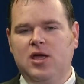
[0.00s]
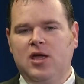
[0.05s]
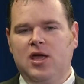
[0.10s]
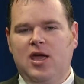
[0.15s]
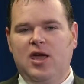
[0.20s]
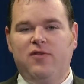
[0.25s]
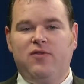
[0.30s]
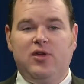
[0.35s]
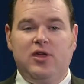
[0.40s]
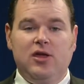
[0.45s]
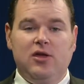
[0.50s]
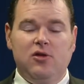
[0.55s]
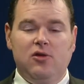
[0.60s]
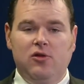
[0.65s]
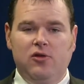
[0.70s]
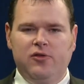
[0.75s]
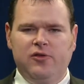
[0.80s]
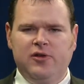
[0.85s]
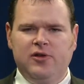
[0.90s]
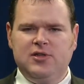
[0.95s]
have
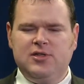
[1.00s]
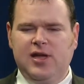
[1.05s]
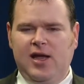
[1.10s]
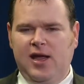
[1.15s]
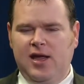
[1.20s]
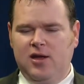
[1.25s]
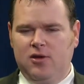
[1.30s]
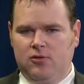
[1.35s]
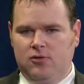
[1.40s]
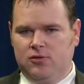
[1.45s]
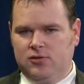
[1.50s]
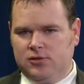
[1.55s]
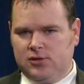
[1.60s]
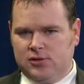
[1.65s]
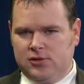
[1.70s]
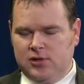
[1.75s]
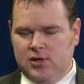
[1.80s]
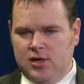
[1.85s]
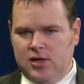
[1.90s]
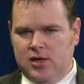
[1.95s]
gills and
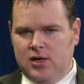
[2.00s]
tails,